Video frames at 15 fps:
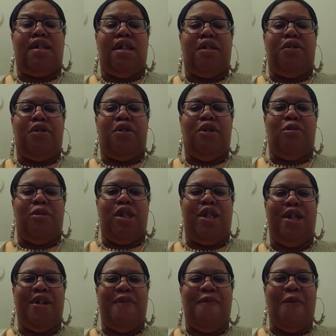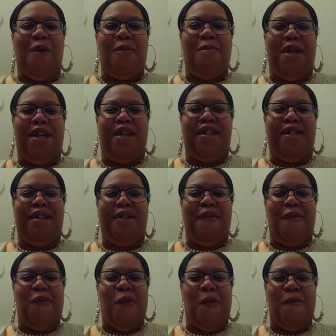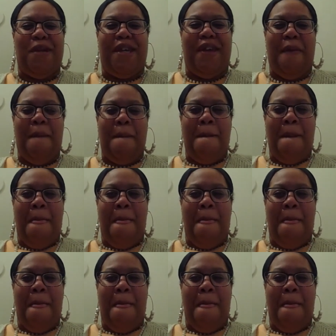Thank you so much for being here for me.